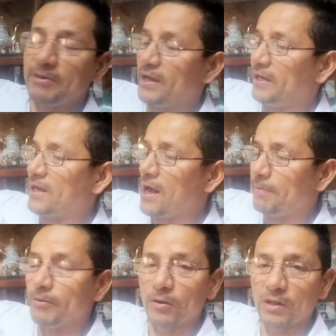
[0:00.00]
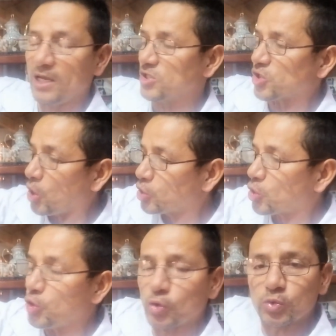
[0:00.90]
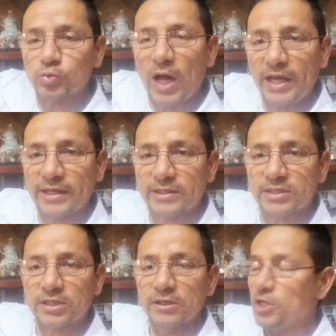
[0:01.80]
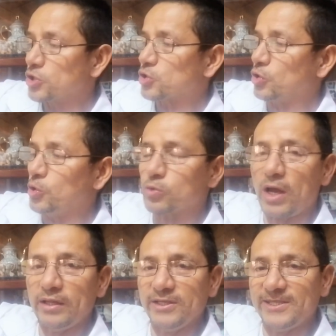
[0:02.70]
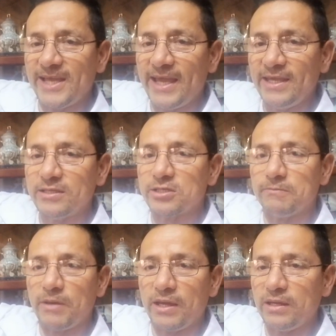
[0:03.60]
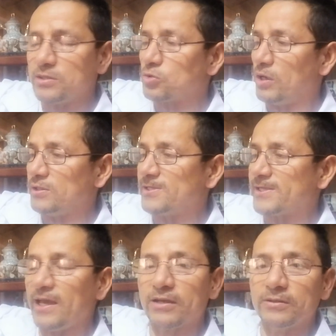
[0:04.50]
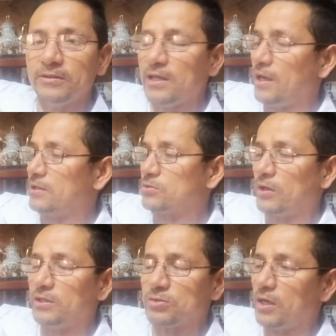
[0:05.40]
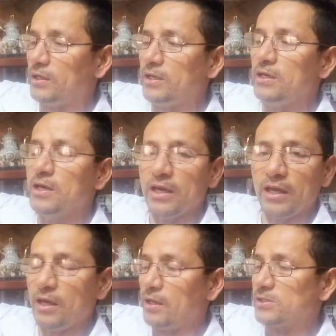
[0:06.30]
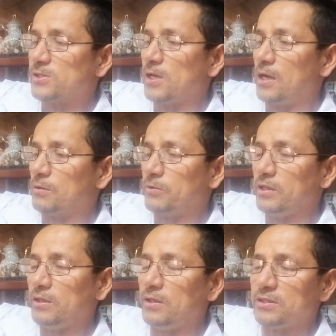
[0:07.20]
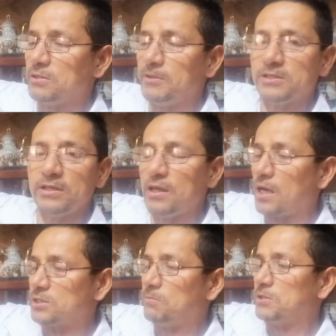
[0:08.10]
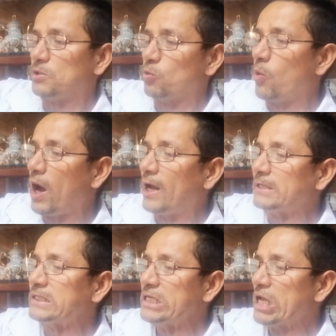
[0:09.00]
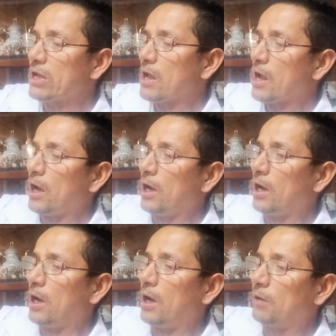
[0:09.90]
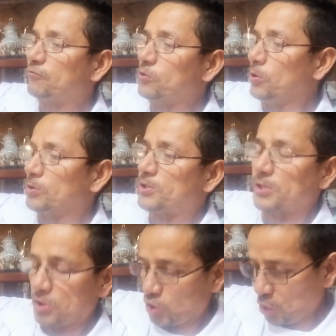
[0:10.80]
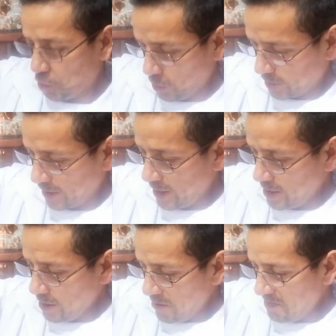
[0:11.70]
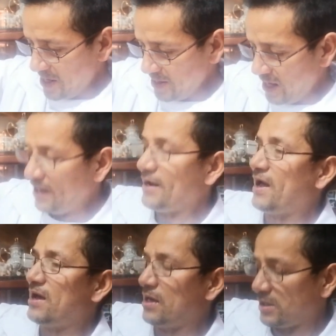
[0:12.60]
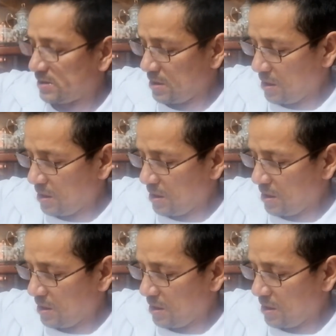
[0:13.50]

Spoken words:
pineapple, and so on. So you write the date, May 22nd and 2020, and reading activity 1, fruits. So you say bananas,